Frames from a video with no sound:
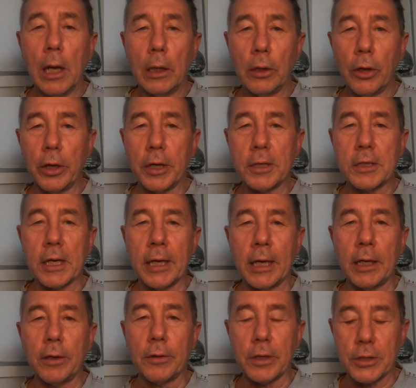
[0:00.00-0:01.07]
Learning to
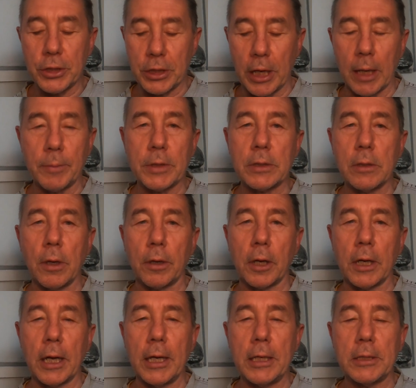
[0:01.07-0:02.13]
heal this shame is not
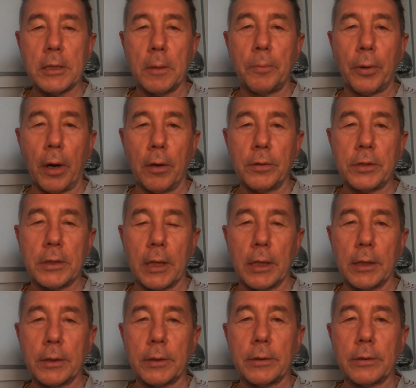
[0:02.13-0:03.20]
an easy
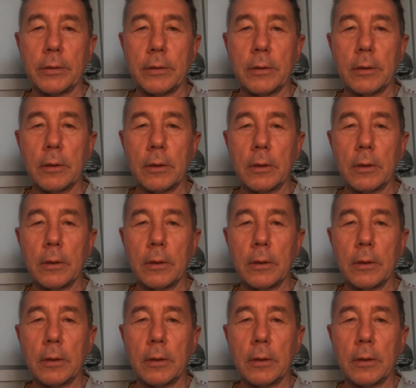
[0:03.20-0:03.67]
process.